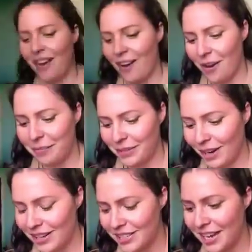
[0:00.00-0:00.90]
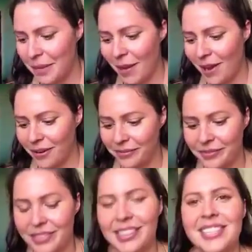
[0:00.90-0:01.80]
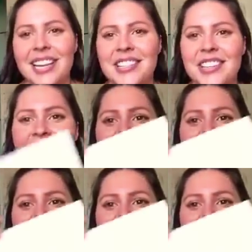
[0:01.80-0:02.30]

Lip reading: oh, cards came out. It says your